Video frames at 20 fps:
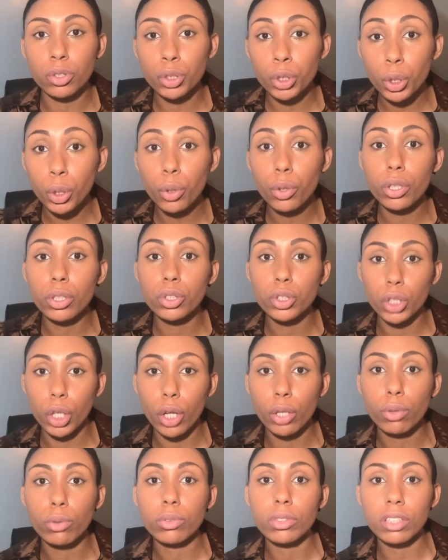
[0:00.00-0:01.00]
to the
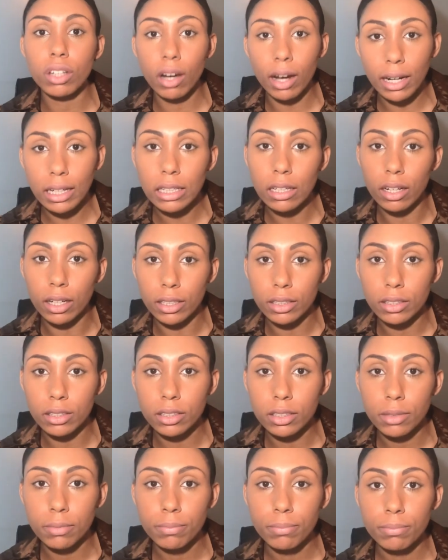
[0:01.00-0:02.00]
journal's guidelines.